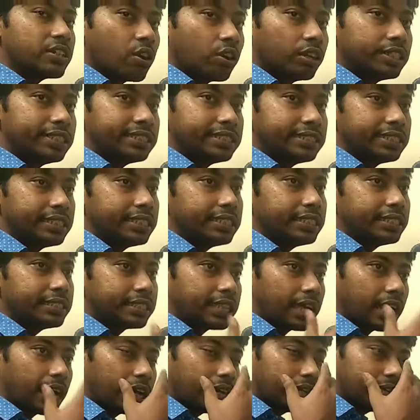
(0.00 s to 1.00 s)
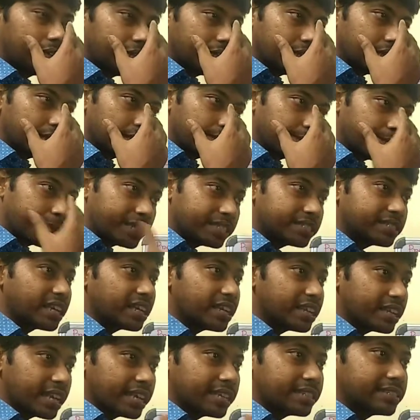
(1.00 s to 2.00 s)
condition, the
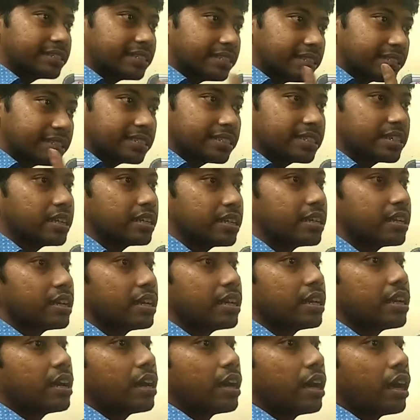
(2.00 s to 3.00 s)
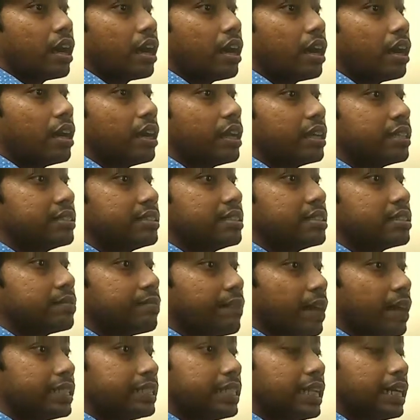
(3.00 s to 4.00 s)
pressure exists
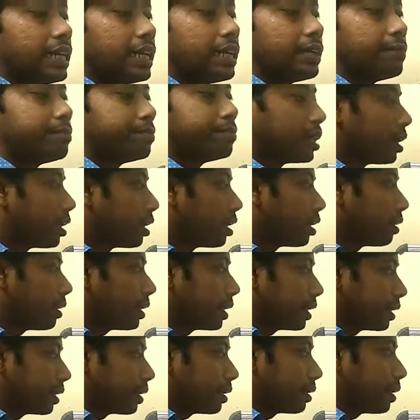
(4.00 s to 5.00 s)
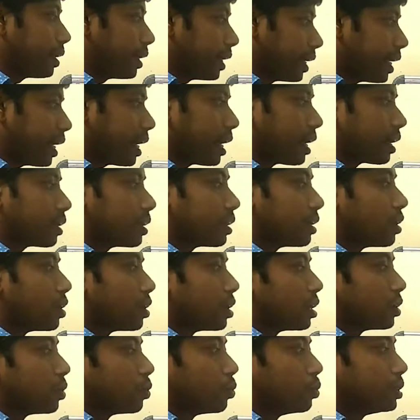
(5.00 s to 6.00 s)
by the air
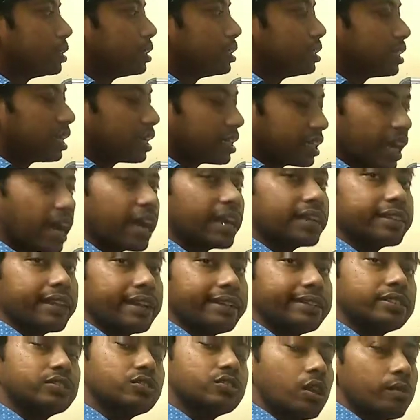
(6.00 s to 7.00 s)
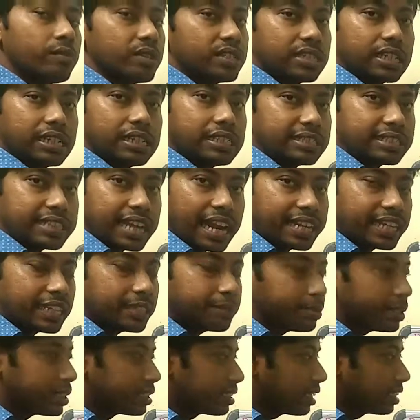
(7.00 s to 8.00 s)
within the duct, that is called basically
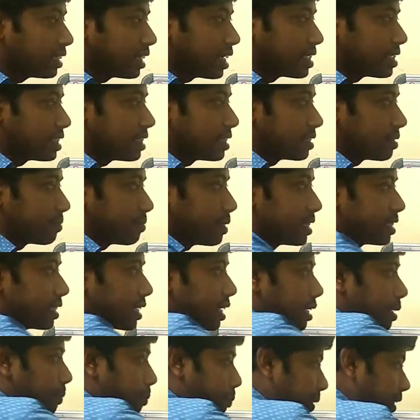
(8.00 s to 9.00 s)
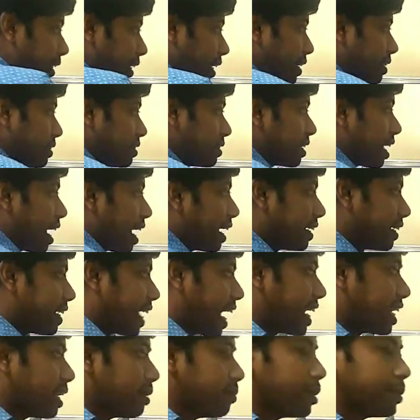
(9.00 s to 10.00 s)
static pressure, that is basically PS, and
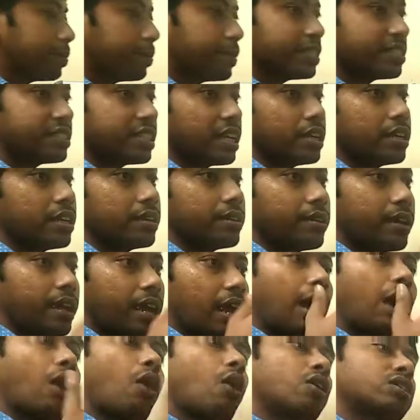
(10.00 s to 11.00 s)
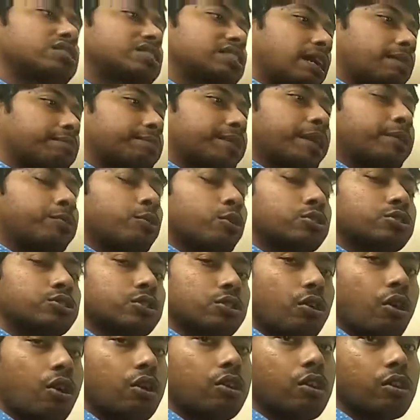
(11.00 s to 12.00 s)
dynamic pressure, or sometimes
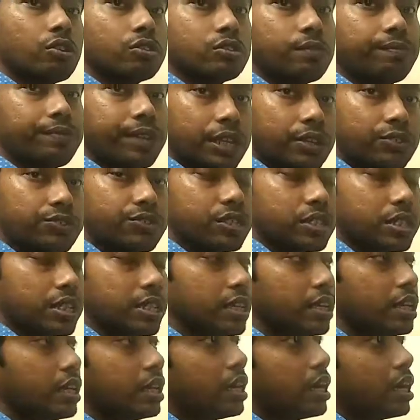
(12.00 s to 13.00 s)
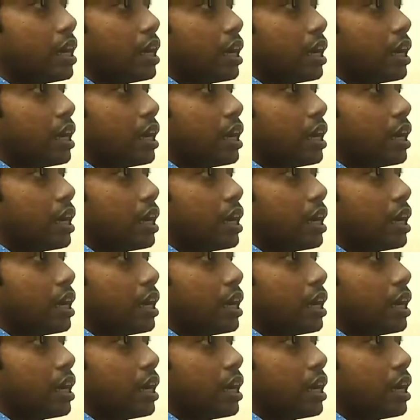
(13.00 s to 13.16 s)
also called also velocity